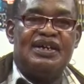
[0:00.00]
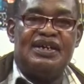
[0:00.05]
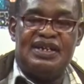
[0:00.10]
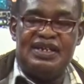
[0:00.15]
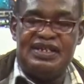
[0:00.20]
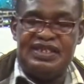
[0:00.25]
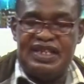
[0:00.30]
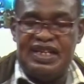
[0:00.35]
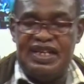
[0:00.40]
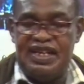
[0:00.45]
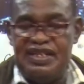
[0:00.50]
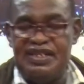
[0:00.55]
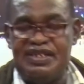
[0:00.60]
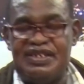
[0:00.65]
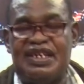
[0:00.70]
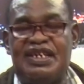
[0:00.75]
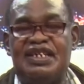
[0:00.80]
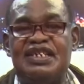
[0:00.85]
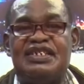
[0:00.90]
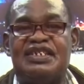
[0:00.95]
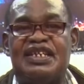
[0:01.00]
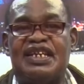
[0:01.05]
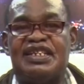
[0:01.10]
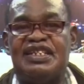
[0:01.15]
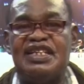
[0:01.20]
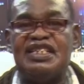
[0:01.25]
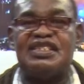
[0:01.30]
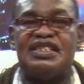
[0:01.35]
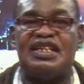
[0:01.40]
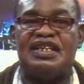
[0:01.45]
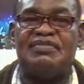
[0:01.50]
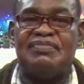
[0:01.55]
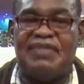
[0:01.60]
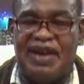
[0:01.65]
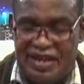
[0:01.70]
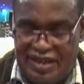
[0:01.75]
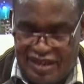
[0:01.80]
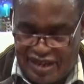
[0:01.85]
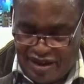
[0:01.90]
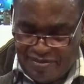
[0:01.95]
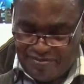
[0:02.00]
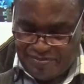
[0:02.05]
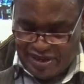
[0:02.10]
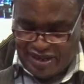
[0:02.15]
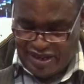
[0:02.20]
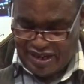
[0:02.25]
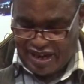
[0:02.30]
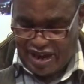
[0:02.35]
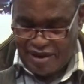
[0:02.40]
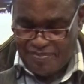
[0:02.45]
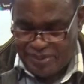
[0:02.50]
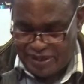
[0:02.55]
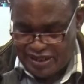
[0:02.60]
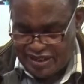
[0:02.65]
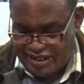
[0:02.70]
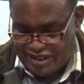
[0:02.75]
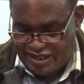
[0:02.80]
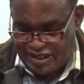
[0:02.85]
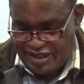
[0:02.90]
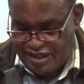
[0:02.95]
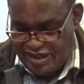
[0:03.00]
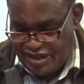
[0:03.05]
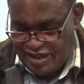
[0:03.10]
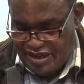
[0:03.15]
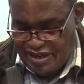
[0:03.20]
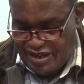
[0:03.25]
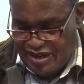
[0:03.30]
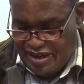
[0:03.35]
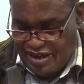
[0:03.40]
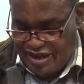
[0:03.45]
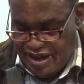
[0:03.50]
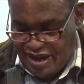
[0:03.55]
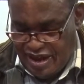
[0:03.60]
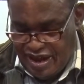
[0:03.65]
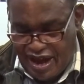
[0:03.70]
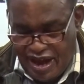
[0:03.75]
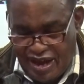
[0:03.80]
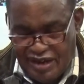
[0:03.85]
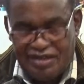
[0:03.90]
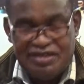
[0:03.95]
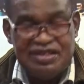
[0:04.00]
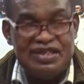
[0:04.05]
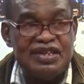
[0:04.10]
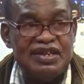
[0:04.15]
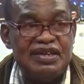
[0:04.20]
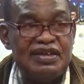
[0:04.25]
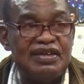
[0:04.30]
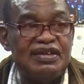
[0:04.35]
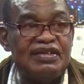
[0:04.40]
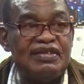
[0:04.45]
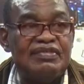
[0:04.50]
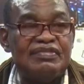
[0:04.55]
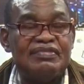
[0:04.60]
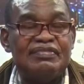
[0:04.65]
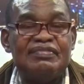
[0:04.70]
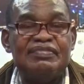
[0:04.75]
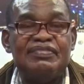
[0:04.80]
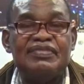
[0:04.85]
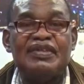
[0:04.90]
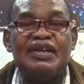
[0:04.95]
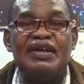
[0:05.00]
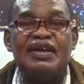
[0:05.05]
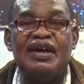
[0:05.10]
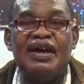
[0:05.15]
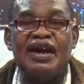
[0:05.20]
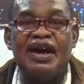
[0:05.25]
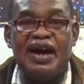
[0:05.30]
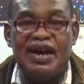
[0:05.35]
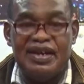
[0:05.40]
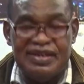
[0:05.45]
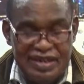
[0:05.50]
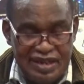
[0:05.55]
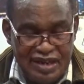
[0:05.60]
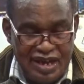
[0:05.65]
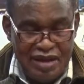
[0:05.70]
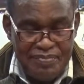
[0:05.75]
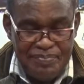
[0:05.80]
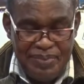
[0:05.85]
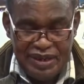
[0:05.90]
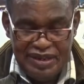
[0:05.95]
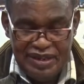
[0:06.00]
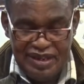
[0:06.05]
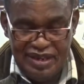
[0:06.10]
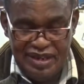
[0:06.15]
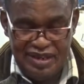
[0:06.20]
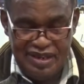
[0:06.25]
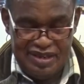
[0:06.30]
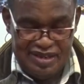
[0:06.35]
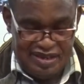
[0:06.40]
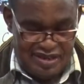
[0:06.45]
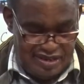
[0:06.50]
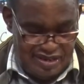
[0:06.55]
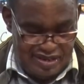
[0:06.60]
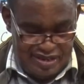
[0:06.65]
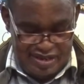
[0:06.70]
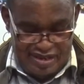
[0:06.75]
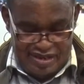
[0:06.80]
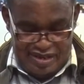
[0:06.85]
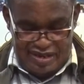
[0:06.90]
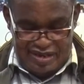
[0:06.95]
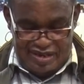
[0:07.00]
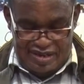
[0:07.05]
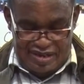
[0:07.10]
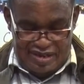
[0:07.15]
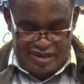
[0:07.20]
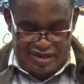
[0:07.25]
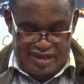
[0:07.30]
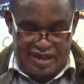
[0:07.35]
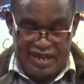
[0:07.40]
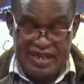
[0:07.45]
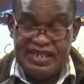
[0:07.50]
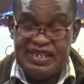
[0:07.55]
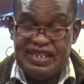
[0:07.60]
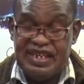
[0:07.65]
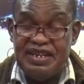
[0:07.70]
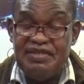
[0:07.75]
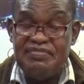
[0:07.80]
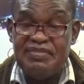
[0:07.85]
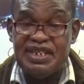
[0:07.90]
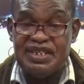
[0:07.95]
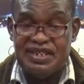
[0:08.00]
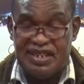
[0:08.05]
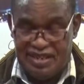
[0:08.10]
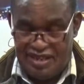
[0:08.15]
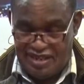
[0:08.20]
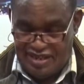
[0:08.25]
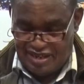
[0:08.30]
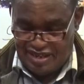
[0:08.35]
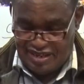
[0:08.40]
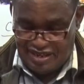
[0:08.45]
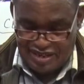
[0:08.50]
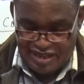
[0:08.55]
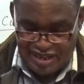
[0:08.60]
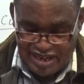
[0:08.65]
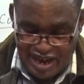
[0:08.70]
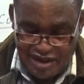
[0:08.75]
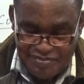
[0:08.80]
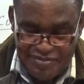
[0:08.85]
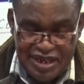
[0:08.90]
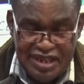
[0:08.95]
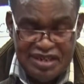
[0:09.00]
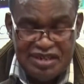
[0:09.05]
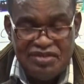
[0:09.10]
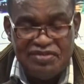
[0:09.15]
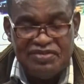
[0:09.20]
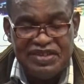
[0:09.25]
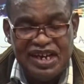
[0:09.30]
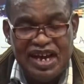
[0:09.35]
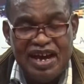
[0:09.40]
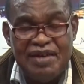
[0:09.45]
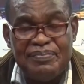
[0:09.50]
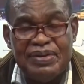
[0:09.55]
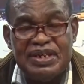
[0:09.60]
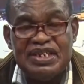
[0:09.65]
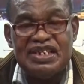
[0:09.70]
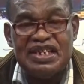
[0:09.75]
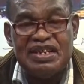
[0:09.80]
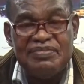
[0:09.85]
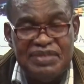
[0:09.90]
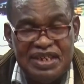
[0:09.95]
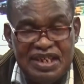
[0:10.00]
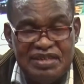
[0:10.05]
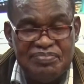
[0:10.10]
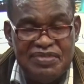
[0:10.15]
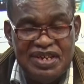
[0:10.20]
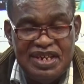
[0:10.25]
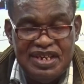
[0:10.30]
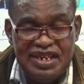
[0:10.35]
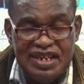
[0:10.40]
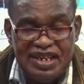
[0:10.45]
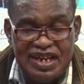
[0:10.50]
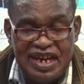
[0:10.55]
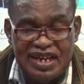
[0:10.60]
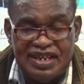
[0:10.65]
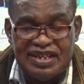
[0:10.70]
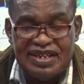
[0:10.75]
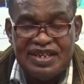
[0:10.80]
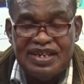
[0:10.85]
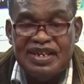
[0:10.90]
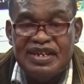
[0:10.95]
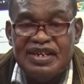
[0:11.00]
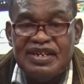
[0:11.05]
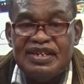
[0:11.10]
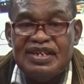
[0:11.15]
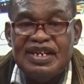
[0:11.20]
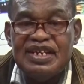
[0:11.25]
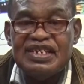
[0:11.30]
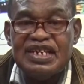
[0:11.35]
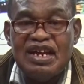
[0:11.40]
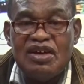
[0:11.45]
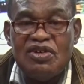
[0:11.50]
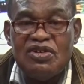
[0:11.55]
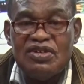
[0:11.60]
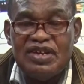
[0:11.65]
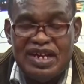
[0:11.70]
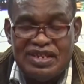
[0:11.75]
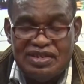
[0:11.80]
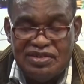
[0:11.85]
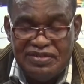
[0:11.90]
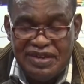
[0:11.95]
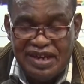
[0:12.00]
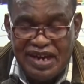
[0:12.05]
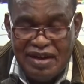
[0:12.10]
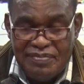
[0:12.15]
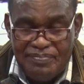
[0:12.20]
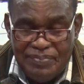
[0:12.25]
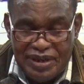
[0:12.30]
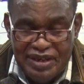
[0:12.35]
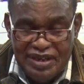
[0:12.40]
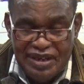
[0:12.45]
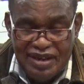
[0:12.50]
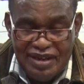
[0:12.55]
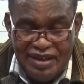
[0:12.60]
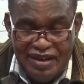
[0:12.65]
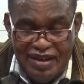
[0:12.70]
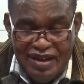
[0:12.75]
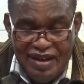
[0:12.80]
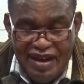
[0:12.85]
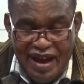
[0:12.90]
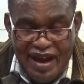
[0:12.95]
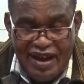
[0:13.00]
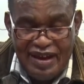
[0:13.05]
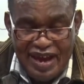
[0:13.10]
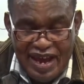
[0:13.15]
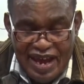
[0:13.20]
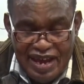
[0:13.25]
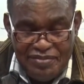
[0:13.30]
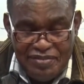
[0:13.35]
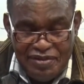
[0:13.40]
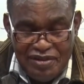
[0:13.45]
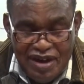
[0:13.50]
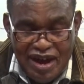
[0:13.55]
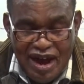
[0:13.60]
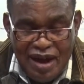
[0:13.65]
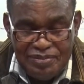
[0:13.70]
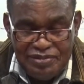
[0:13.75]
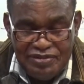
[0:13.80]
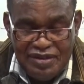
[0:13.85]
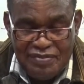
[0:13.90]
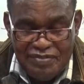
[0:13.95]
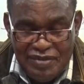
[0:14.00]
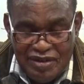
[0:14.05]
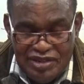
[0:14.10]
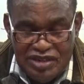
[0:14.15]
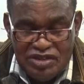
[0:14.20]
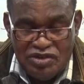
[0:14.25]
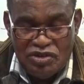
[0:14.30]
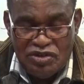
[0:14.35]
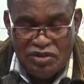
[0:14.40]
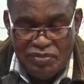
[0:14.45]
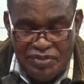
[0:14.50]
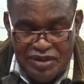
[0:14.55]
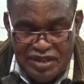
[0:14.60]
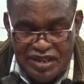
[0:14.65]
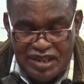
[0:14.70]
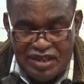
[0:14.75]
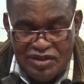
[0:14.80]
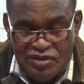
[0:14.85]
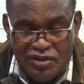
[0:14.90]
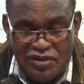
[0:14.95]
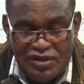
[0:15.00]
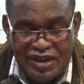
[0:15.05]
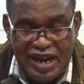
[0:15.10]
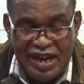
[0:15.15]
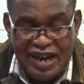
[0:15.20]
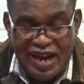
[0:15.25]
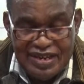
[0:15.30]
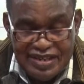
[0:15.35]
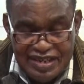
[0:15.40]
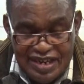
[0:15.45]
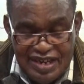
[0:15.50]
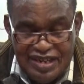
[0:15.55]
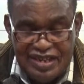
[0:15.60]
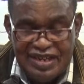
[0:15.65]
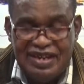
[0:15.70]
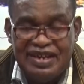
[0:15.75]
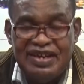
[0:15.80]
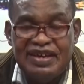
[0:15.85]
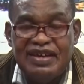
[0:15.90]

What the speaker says: Is registered by the in the Companies Act, and the company is limited. The liability of the company is limited, meaning that the shareholders of the company are liable up to the amount contributed or guaranteed